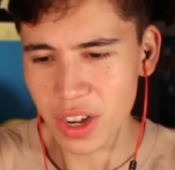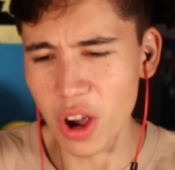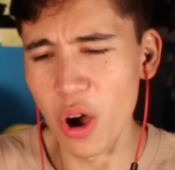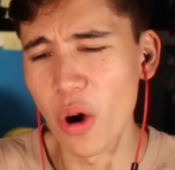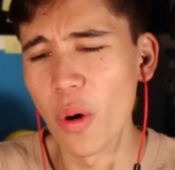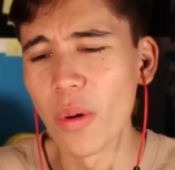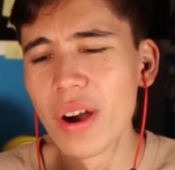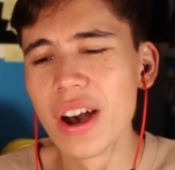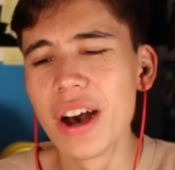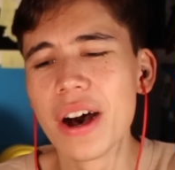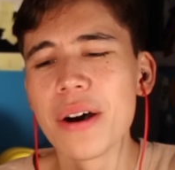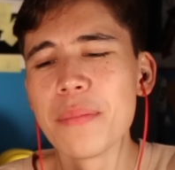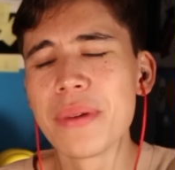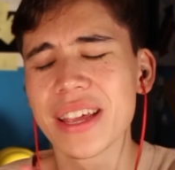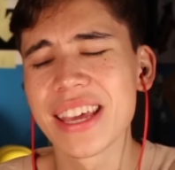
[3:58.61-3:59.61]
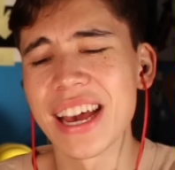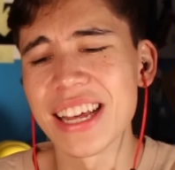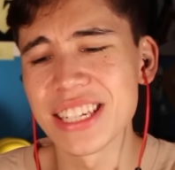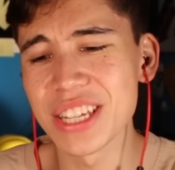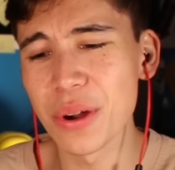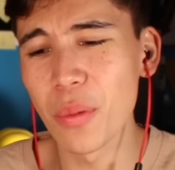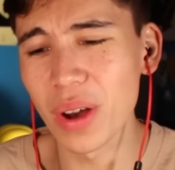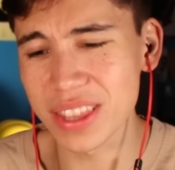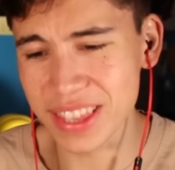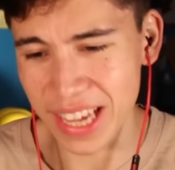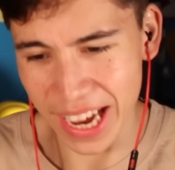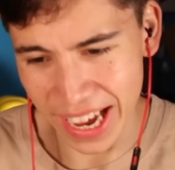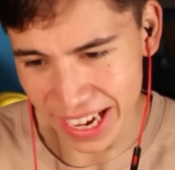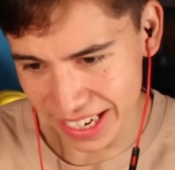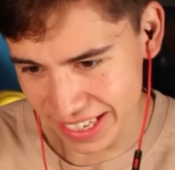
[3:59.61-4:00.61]
Oh, Mackenzie, what
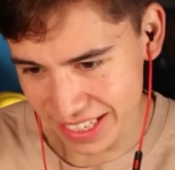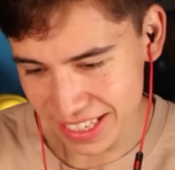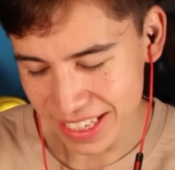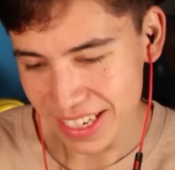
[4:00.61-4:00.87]
the heck?